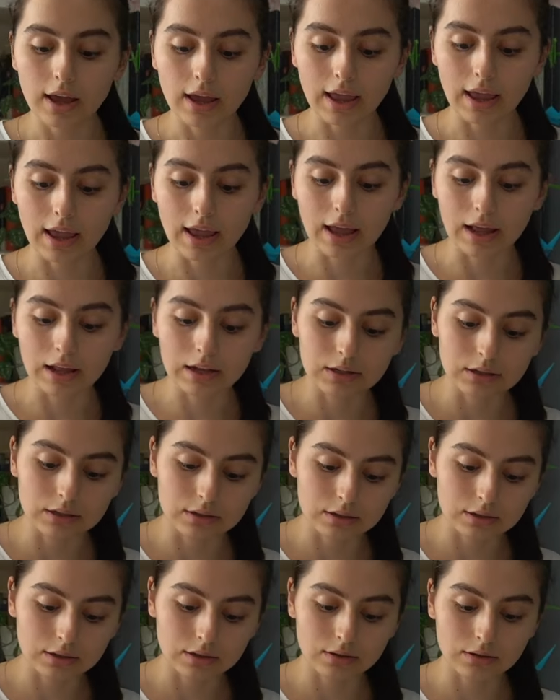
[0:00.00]

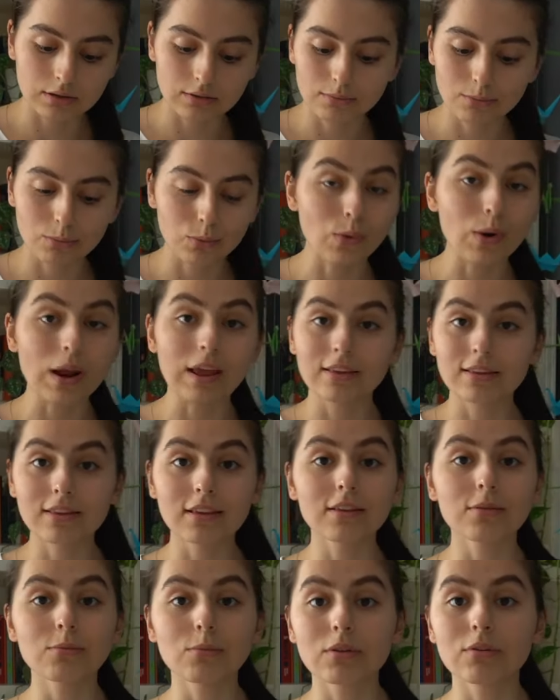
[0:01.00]
and
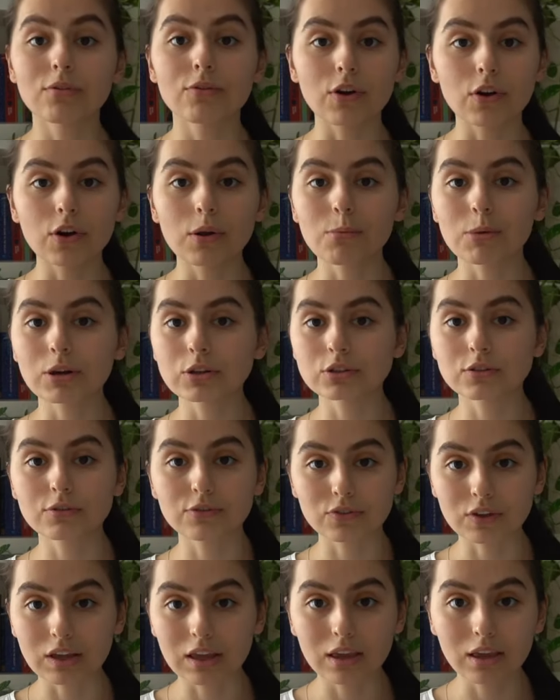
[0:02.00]
racism is very much a
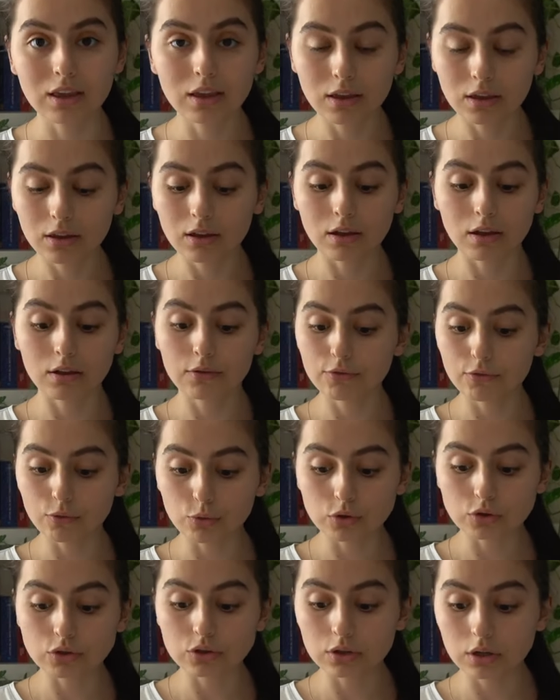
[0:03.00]
thing,
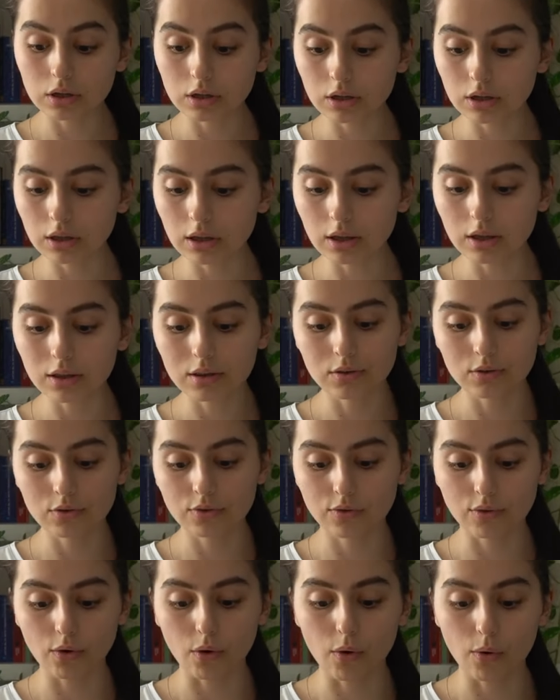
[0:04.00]
unfortunately.
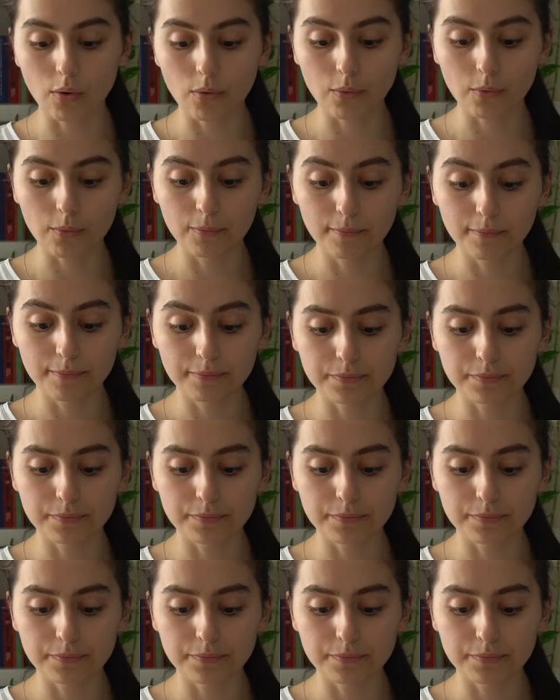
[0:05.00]
So